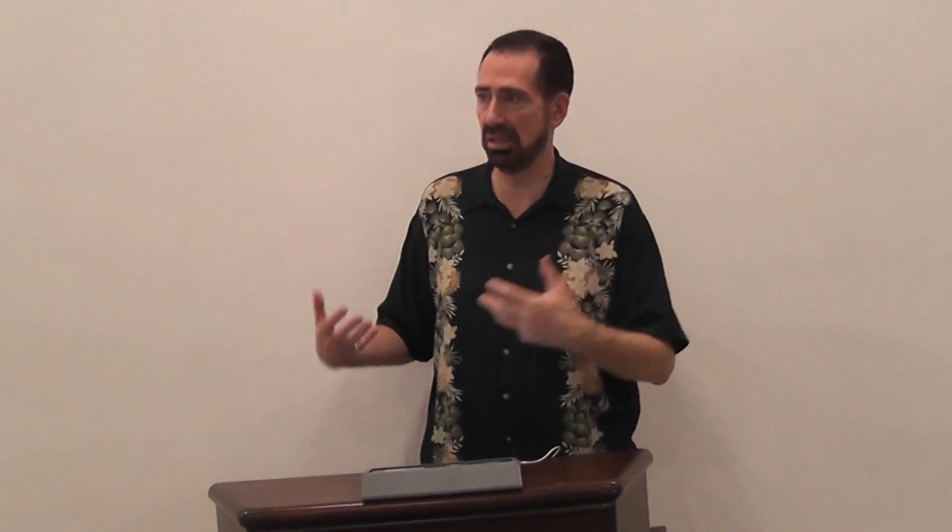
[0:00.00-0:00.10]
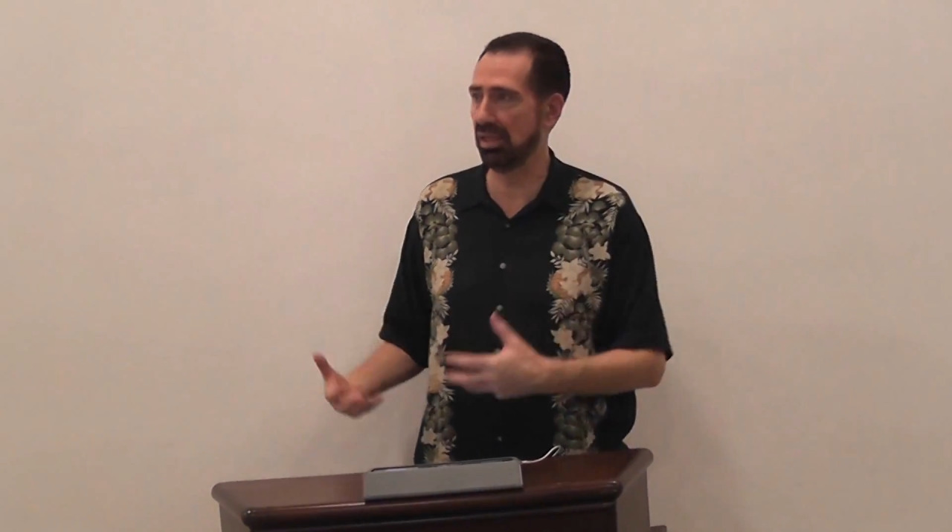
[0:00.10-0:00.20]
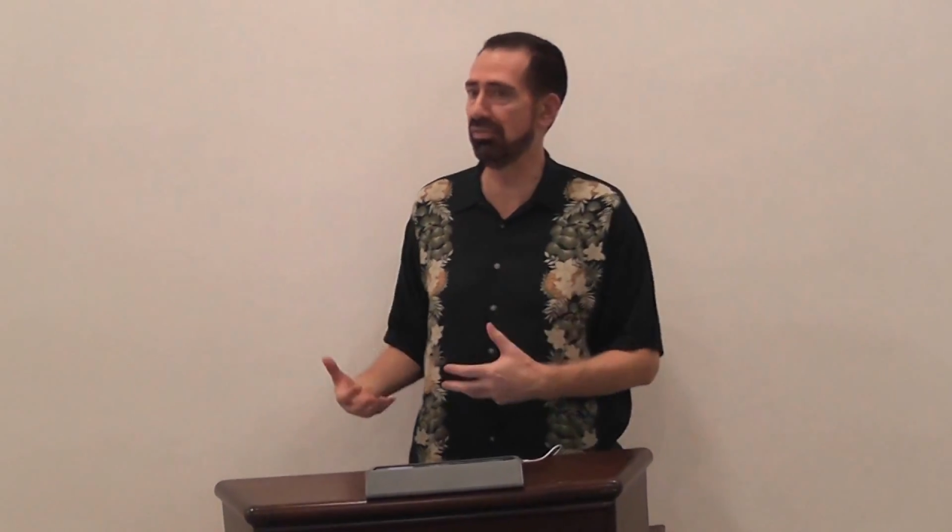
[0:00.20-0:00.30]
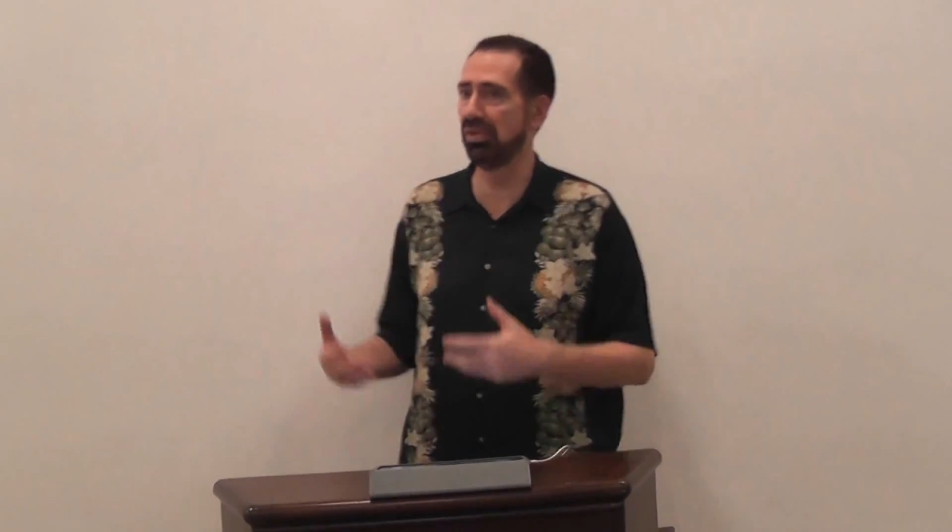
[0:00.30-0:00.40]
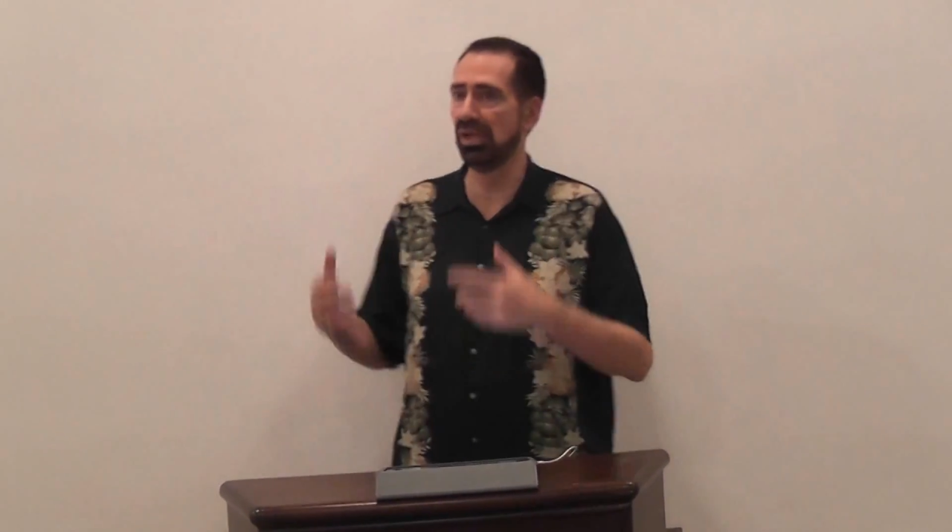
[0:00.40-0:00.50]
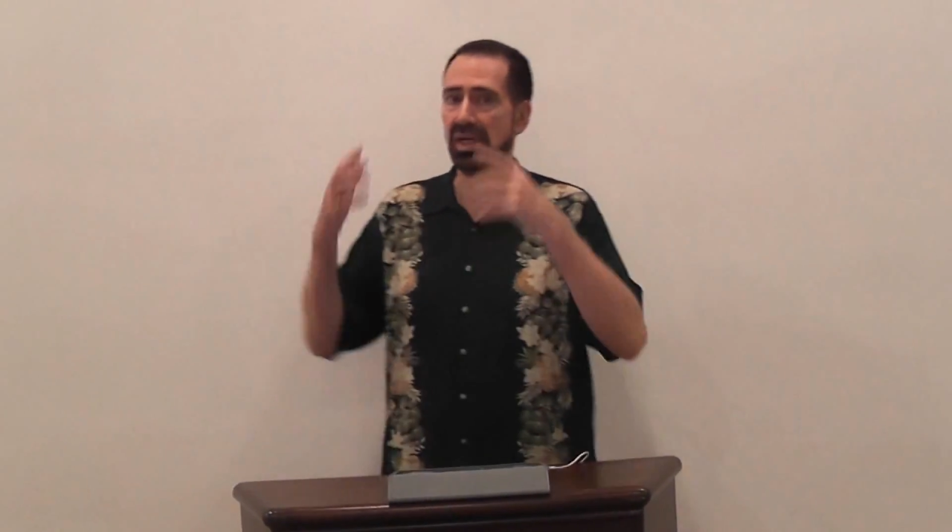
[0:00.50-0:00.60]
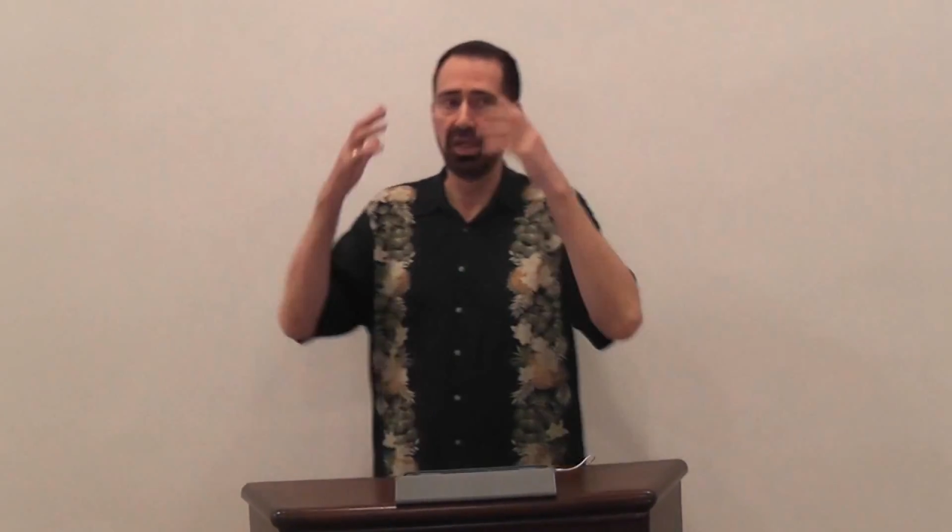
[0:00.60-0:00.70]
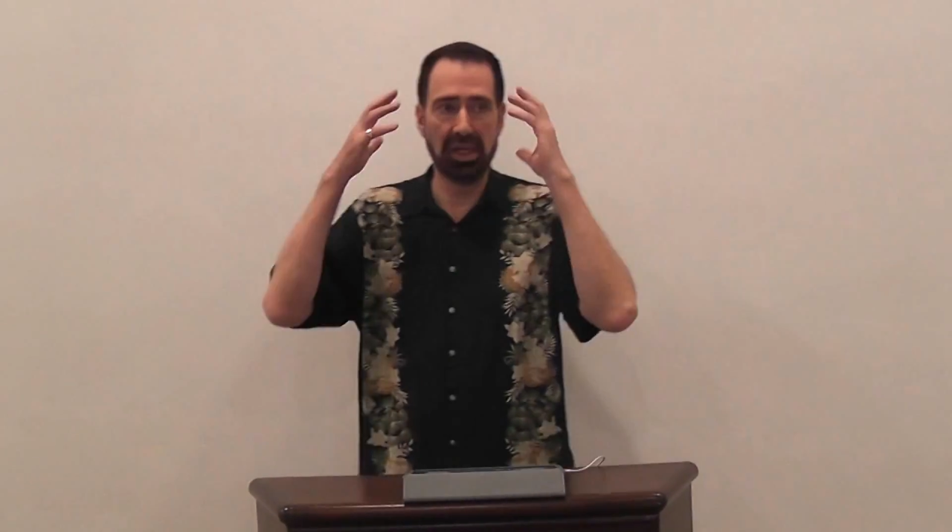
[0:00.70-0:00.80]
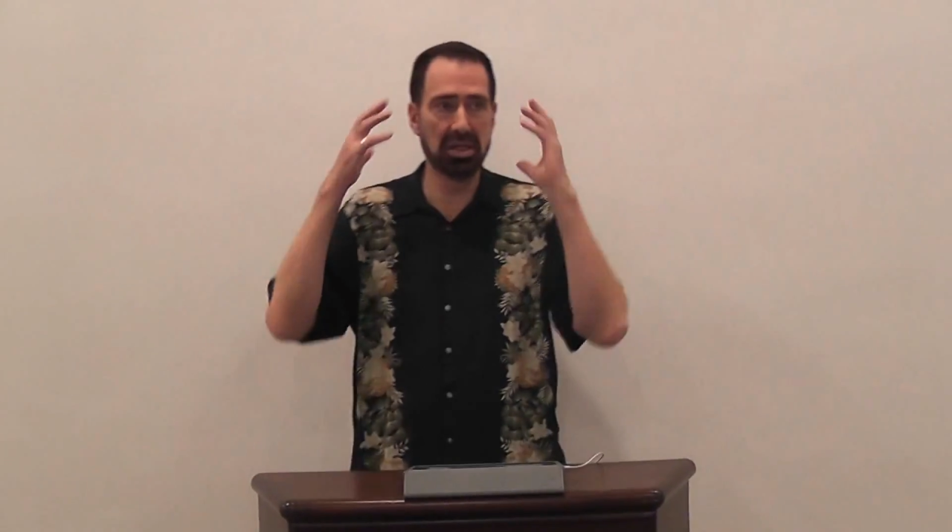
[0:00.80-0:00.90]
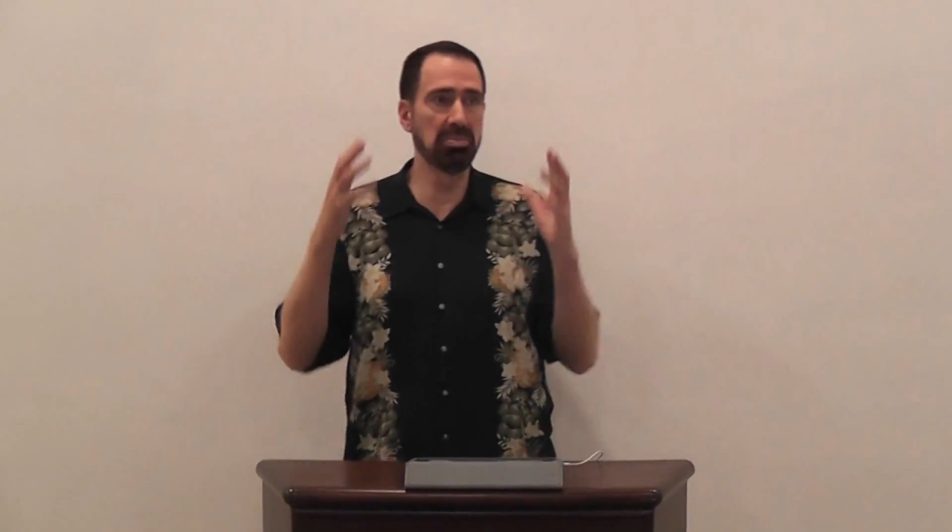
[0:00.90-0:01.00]
liver,
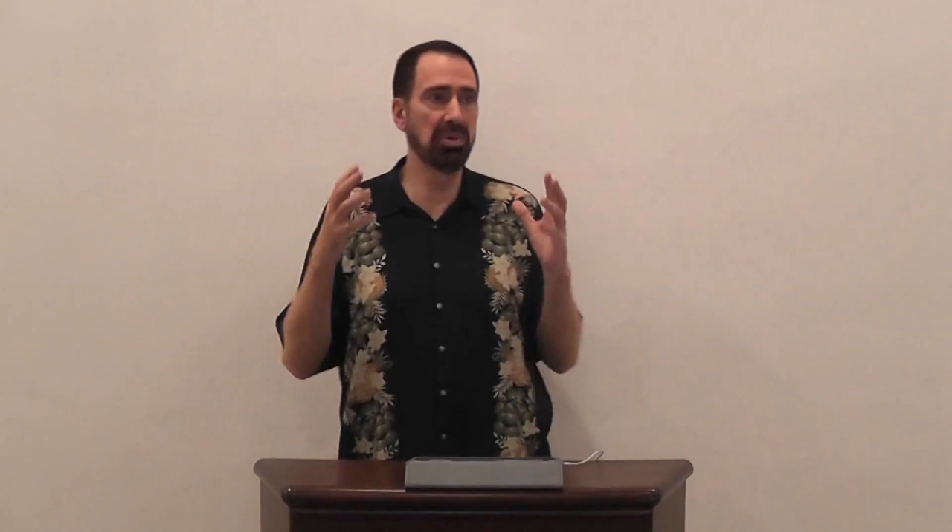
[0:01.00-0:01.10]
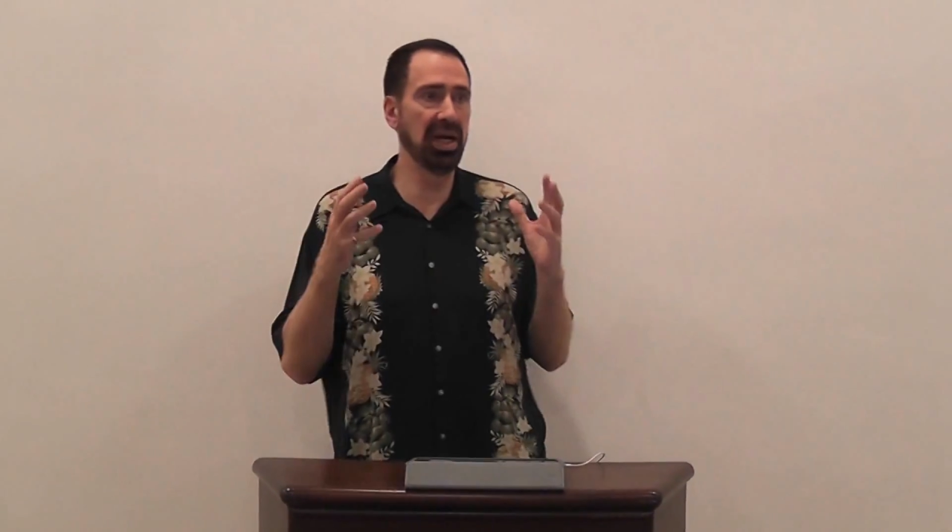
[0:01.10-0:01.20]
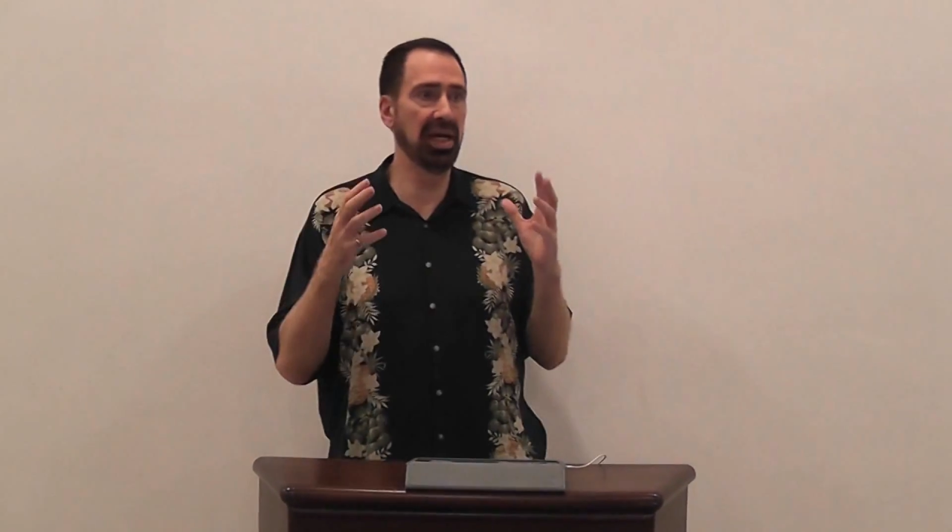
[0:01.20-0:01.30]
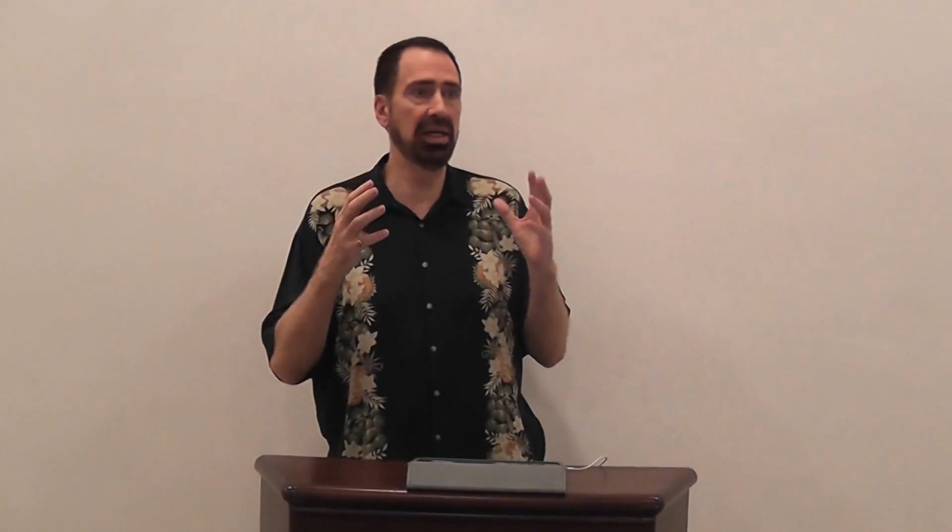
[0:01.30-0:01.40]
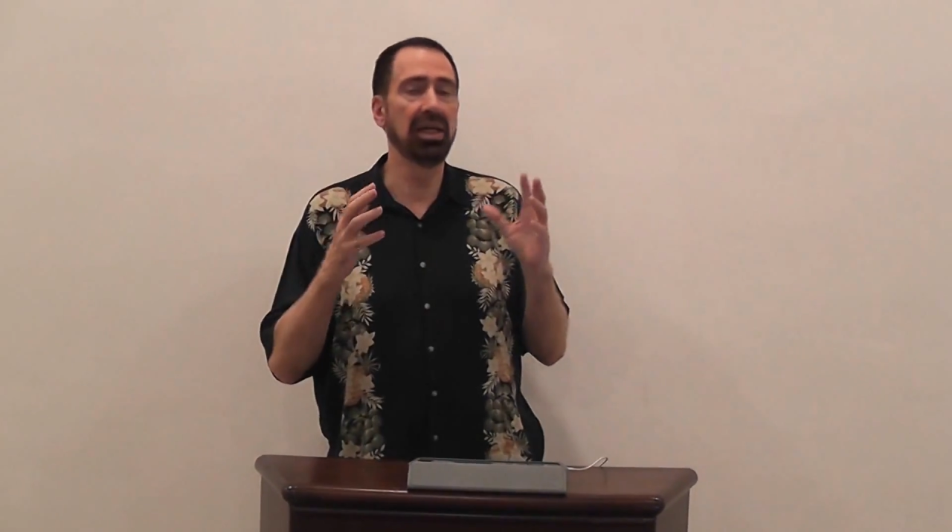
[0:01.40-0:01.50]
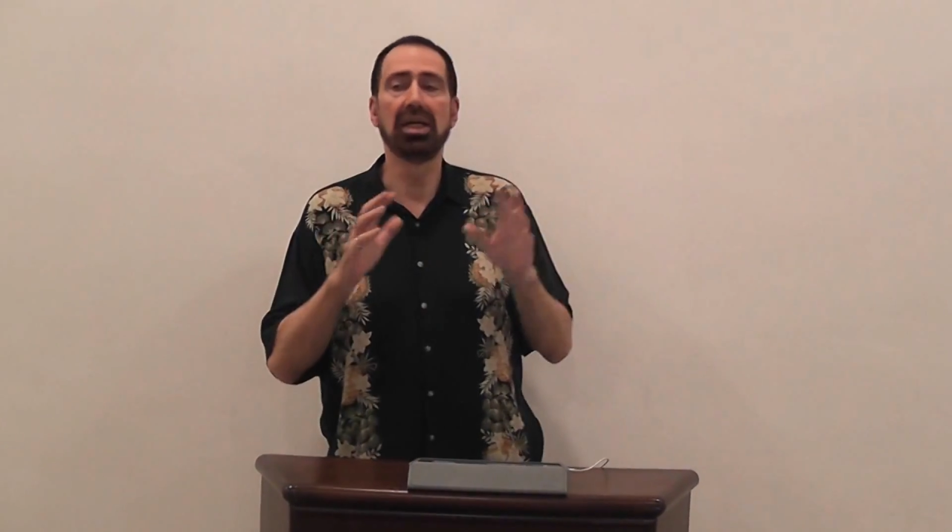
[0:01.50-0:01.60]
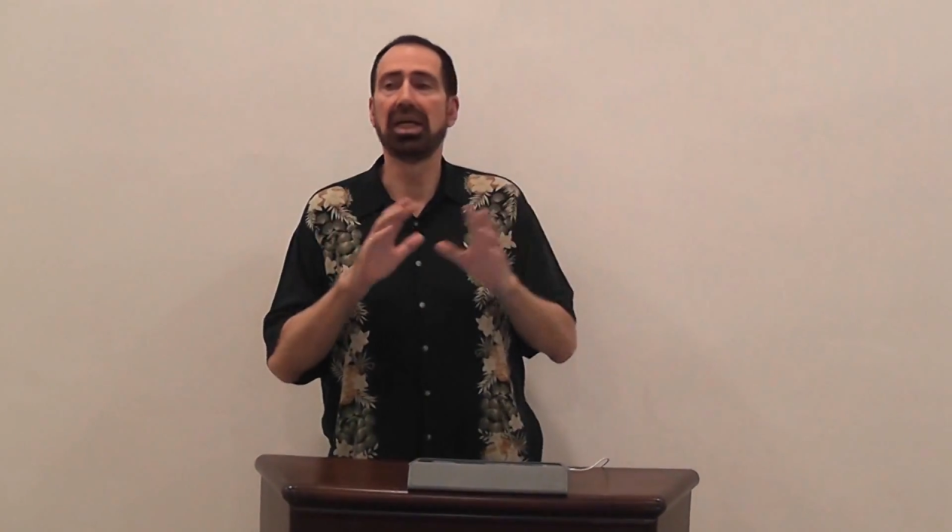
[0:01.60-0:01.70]
its brain.